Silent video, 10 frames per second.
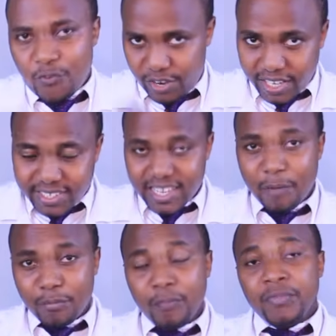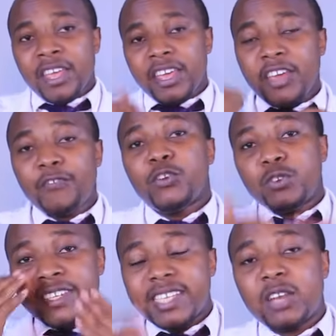For example, if you
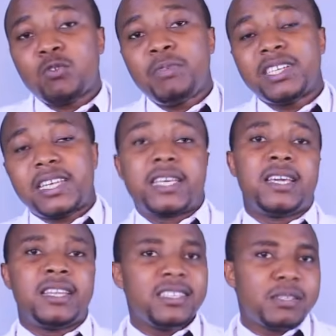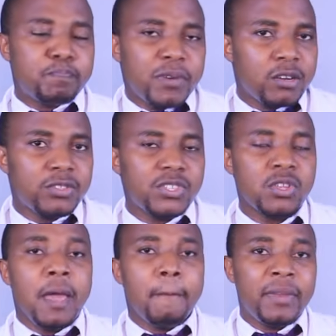decide to be taking these
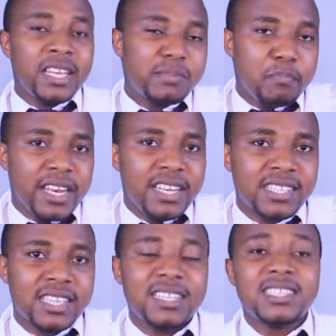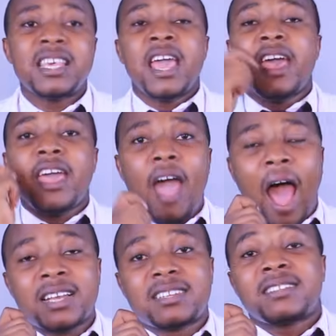pills, these medicines
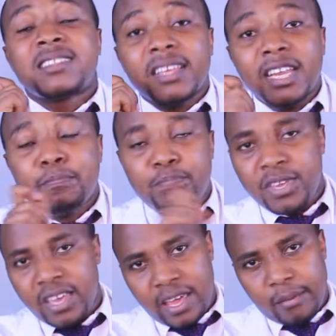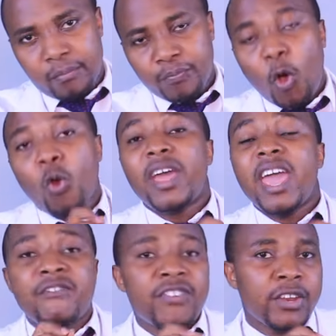at 3 p.m. or
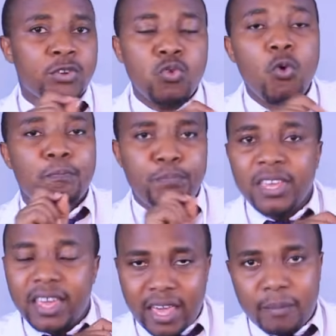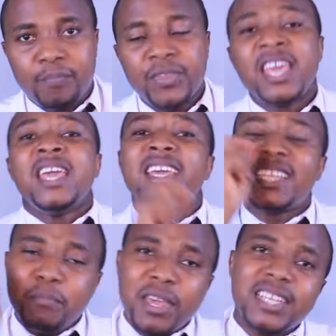every 2 p.m.,
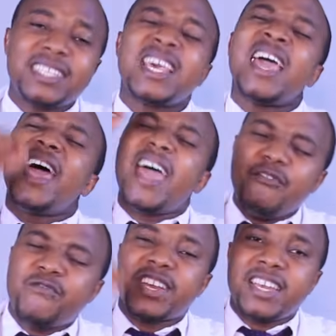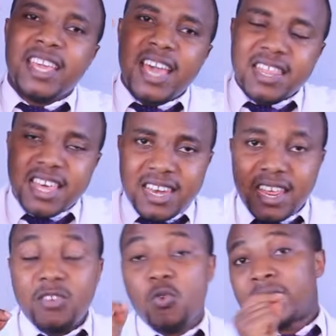it means every day other
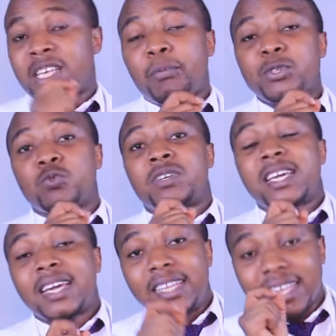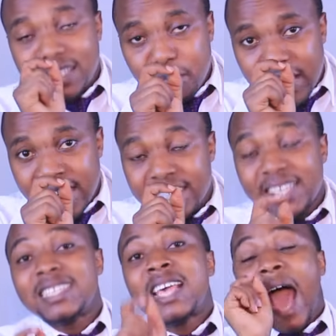day you are supposed to take these
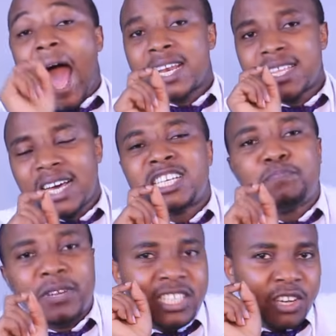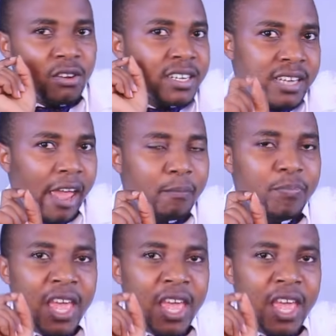medicines at that particular time.